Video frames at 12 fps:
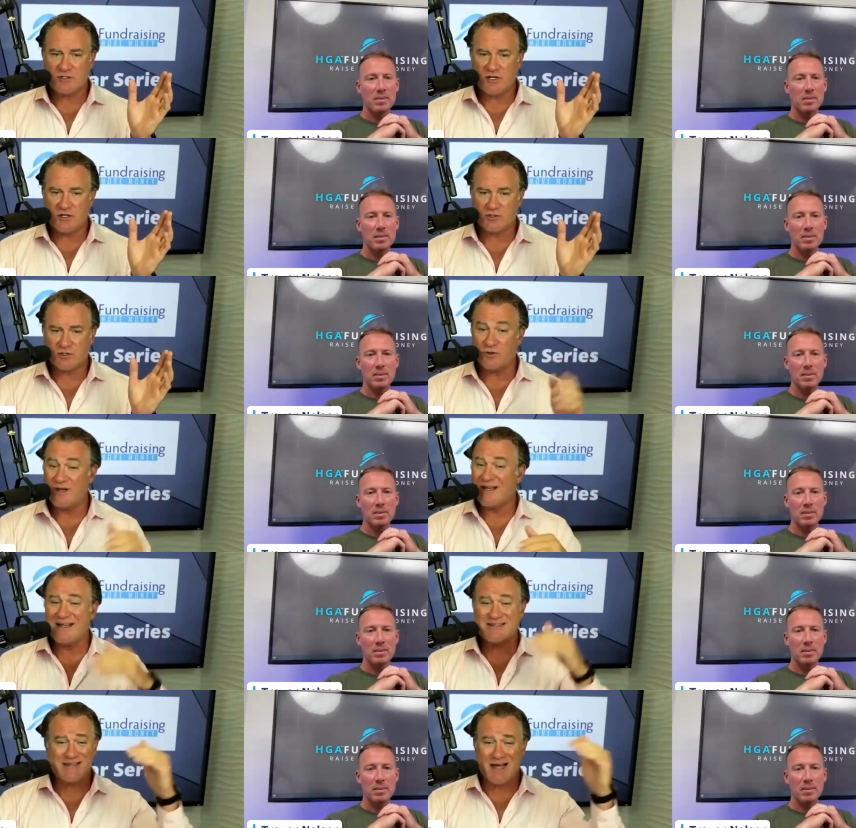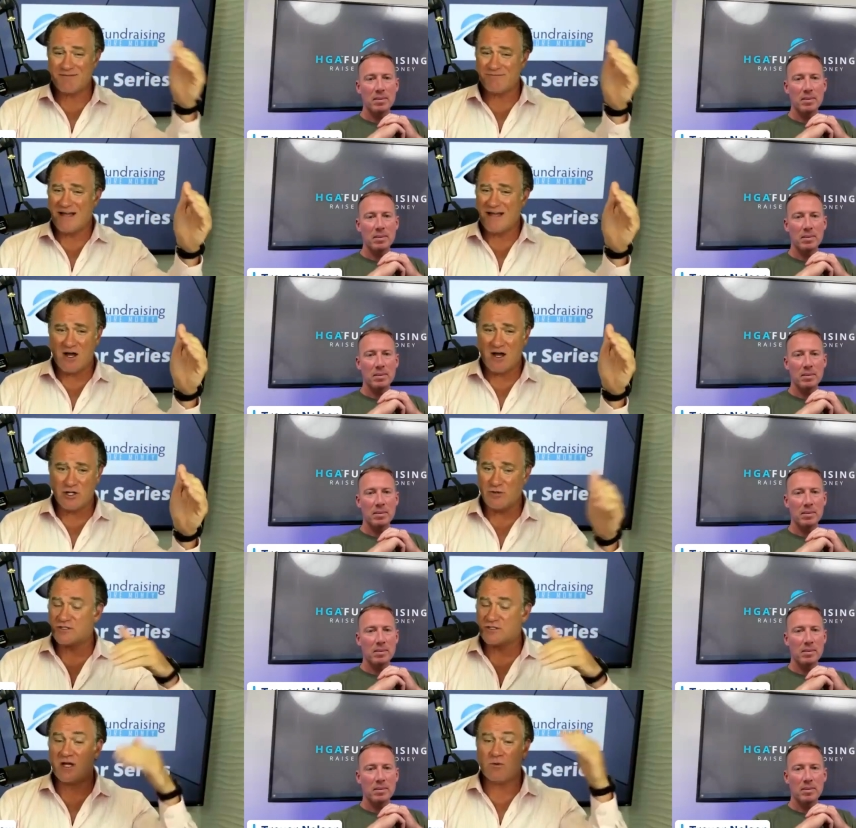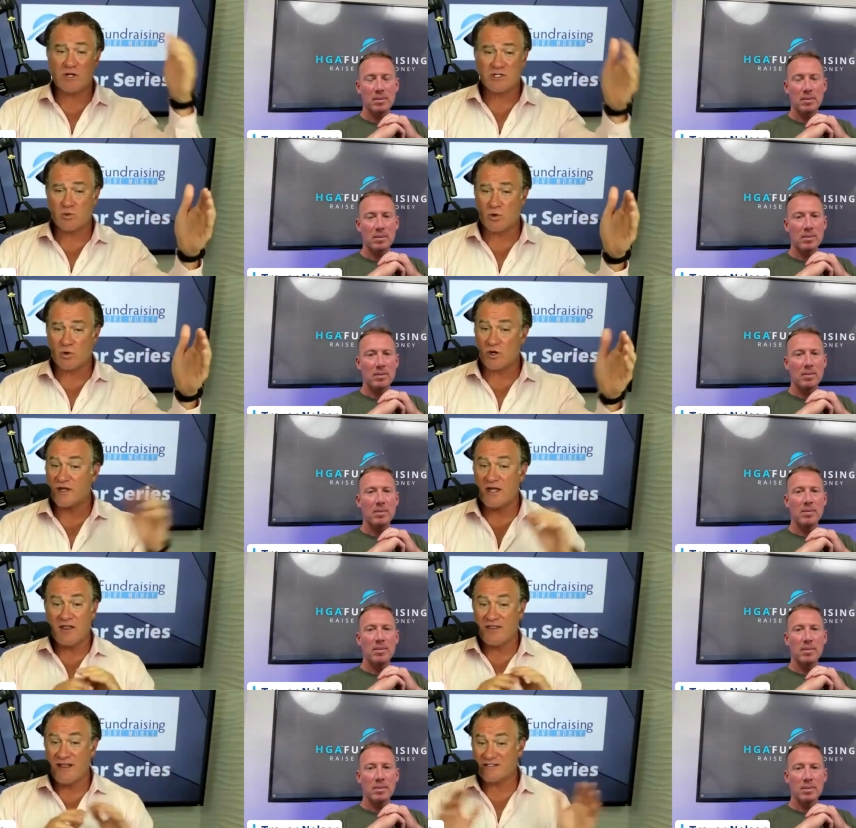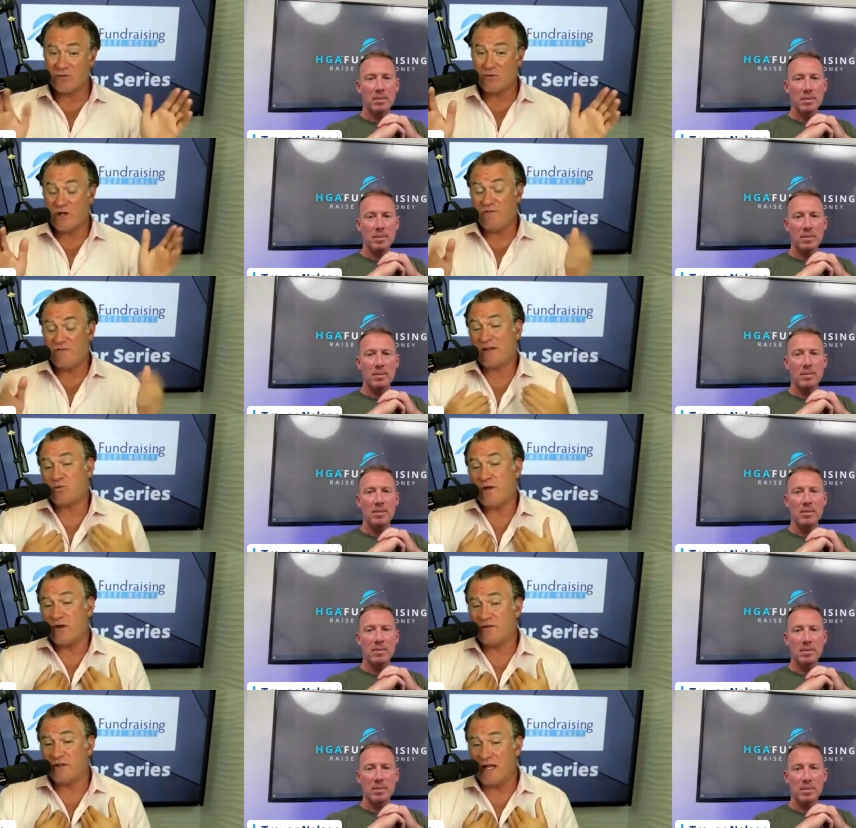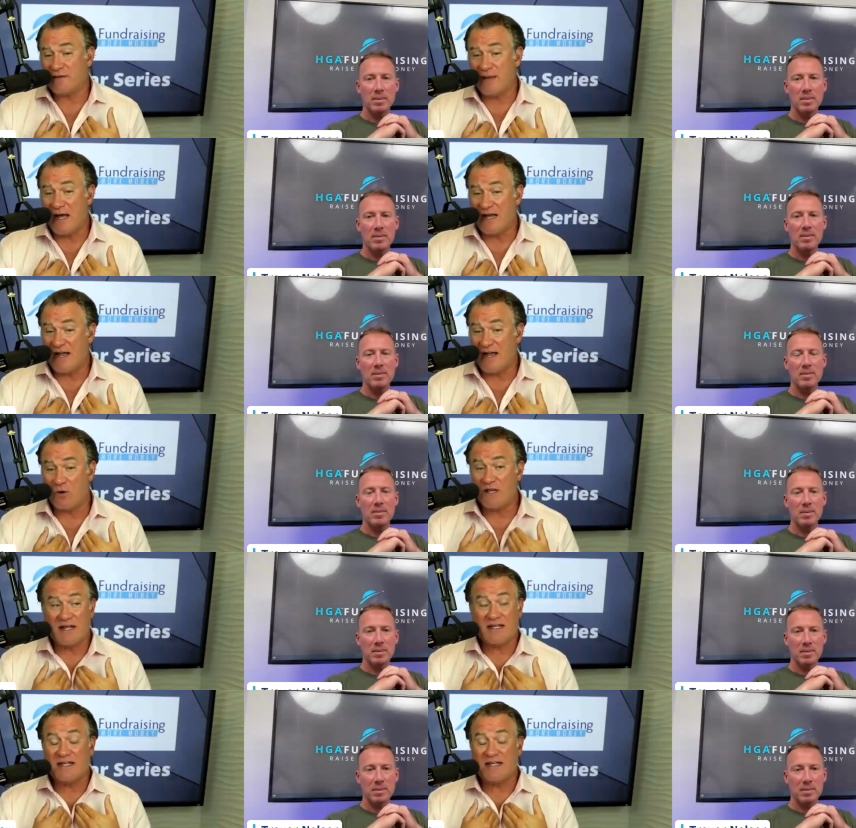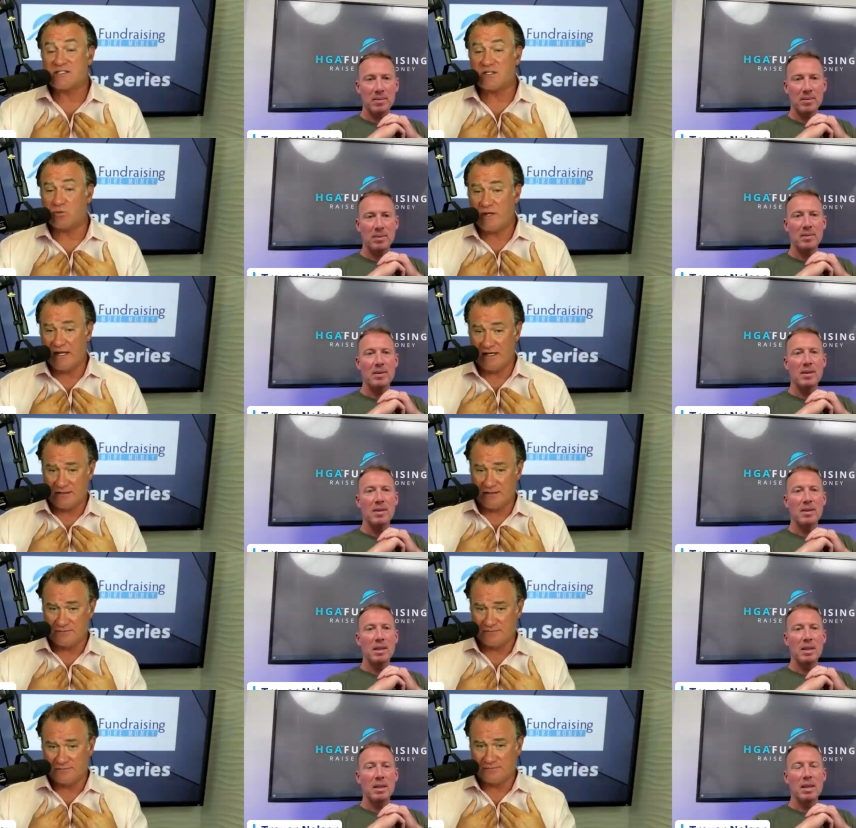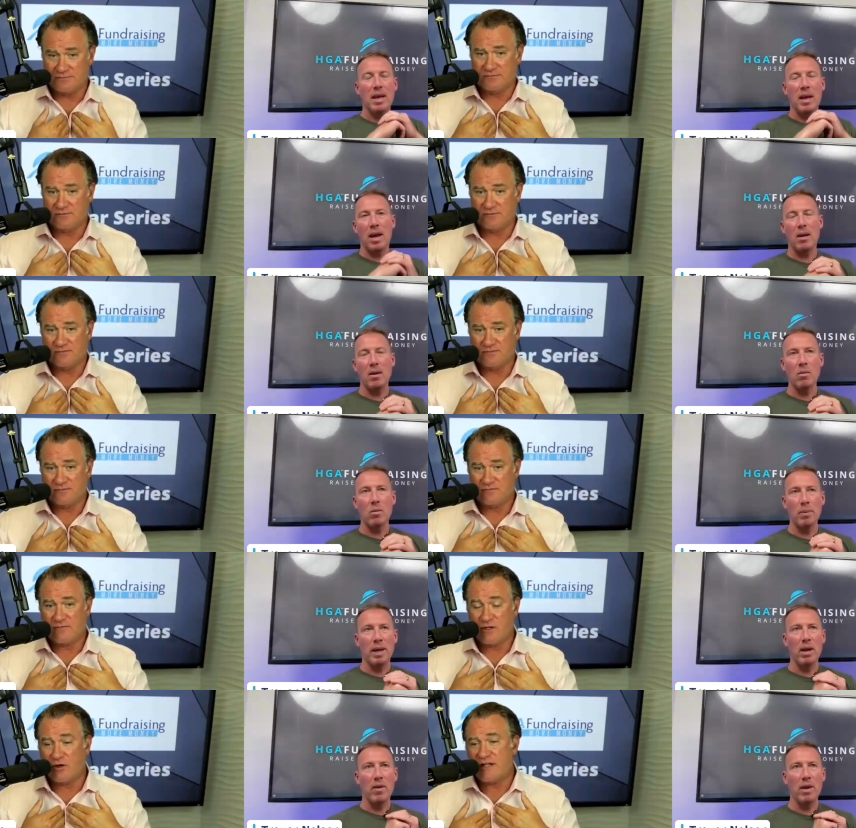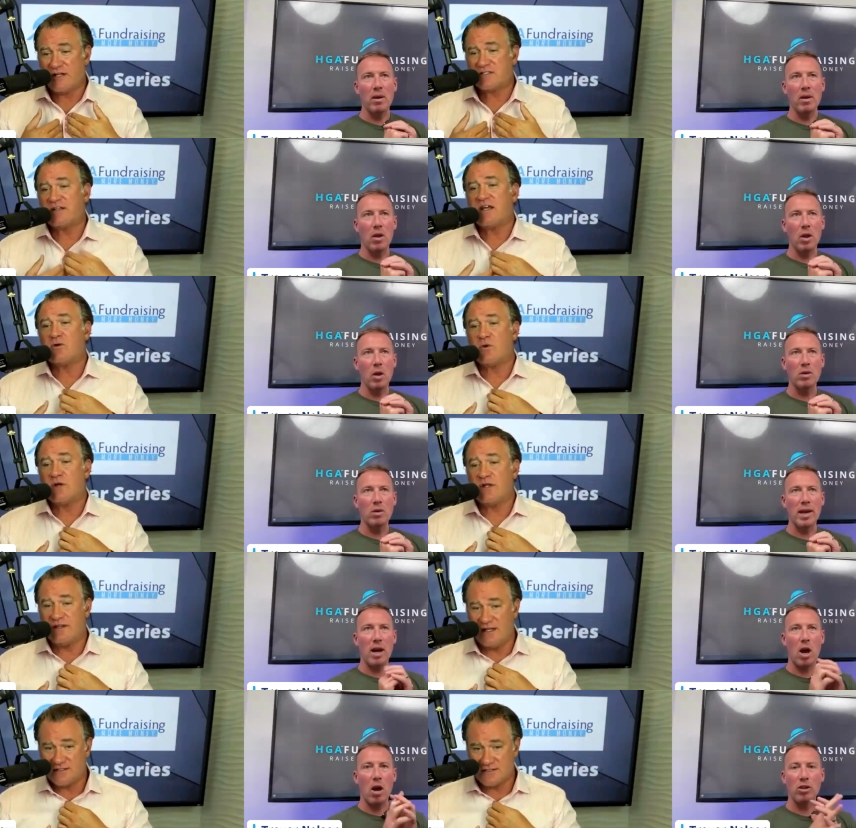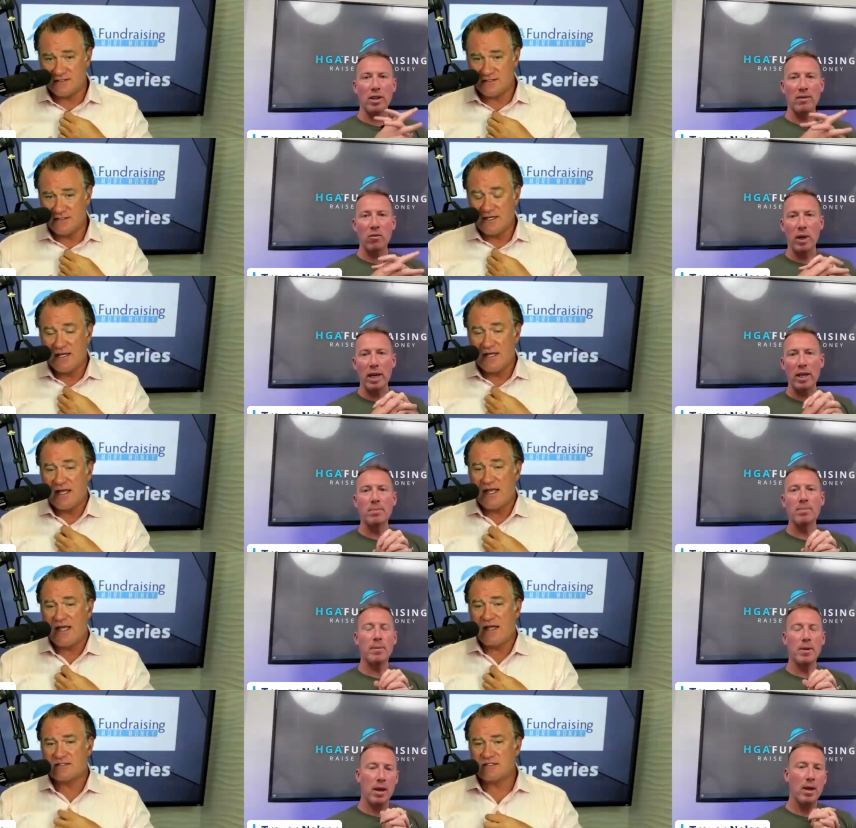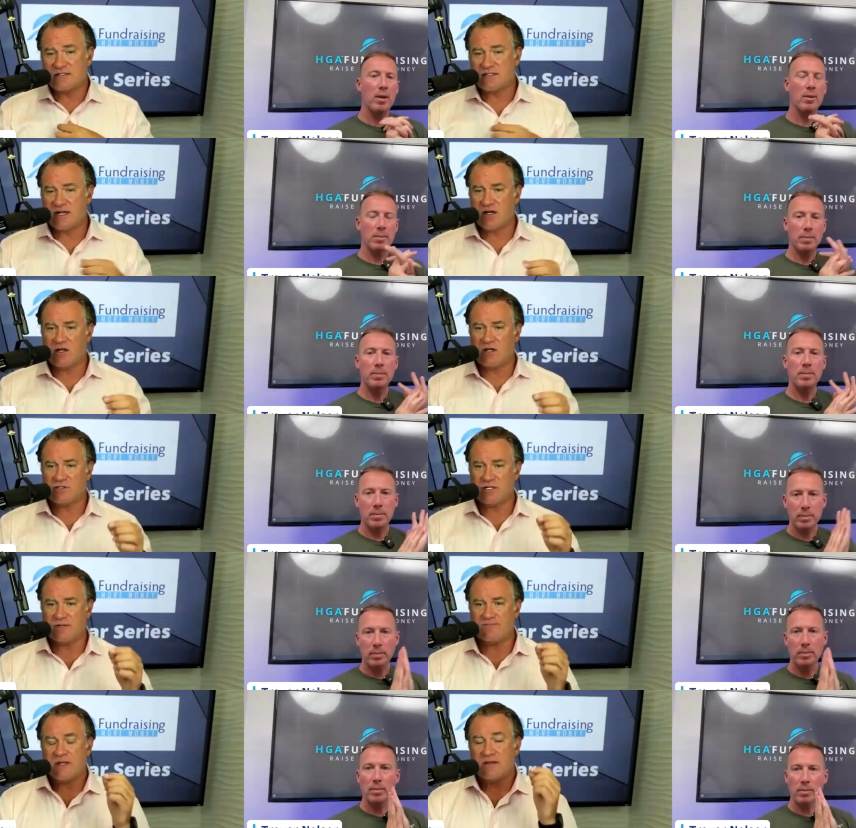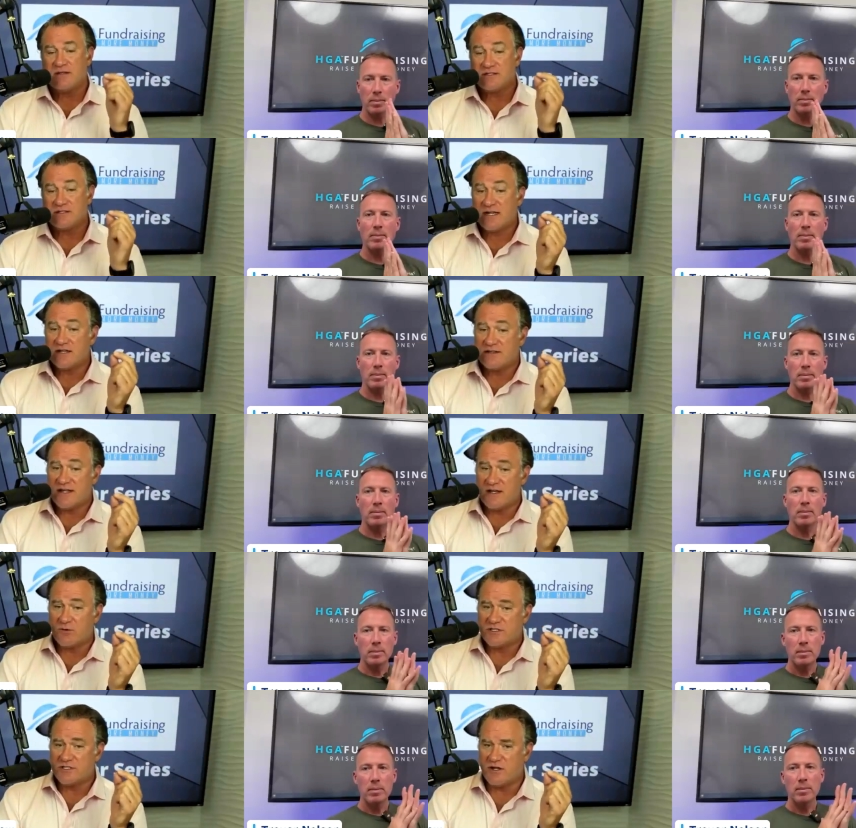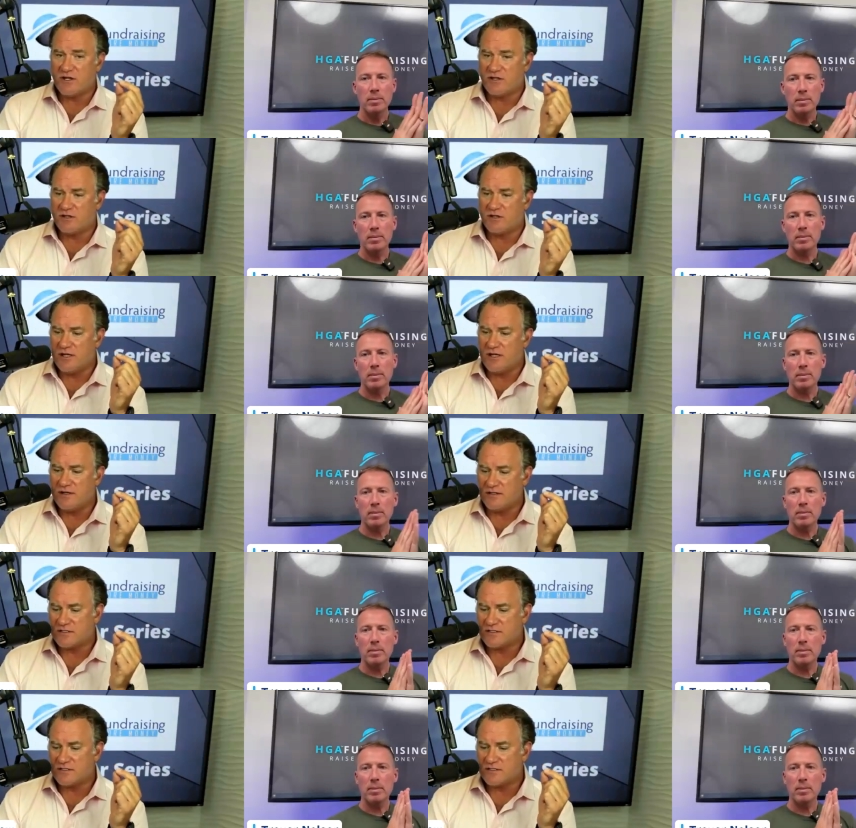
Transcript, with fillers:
Speaker 1: untrue. It's not value. That's not what it's worth. That's not, in fact, we don't even like buy it now. We like instant win.
Speaker 2: Yeah. We're big on
Speaker 1: that. You're instantly going to win this. Psychology of winning. And yeah. it's a psychology. The second thing I want to tell you, and this is